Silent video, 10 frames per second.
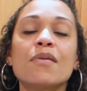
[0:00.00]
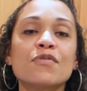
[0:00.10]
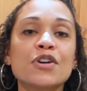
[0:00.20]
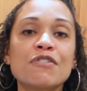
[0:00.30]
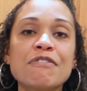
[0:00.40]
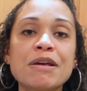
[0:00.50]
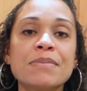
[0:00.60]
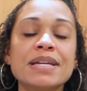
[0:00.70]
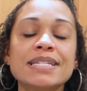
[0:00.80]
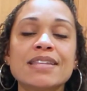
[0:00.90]
for your
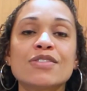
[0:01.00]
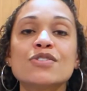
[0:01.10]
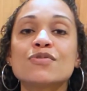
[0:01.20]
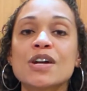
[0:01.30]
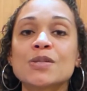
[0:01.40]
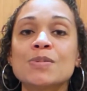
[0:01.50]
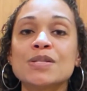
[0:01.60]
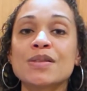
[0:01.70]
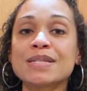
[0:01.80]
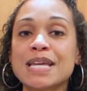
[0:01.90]
family and to get those
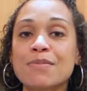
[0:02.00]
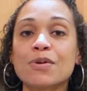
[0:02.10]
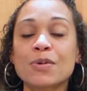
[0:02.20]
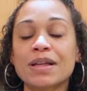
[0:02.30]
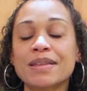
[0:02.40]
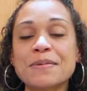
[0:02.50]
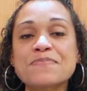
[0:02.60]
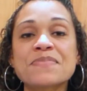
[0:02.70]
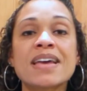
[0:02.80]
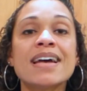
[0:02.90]
recipes on the table quickly.
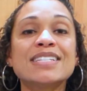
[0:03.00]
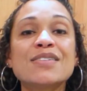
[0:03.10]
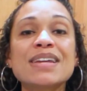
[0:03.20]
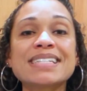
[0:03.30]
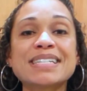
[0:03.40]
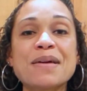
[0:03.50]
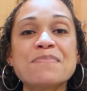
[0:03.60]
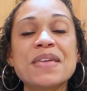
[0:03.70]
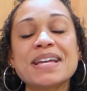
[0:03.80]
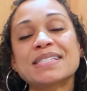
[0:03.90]
Until next
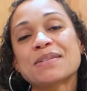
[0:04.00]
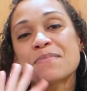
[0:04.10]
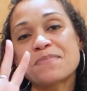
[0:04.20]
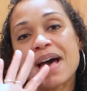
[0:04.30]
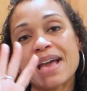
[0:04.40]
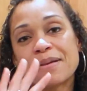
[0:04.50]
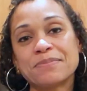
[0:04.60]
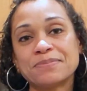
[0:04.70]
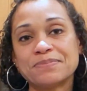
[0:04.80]
time, thanks. Bye.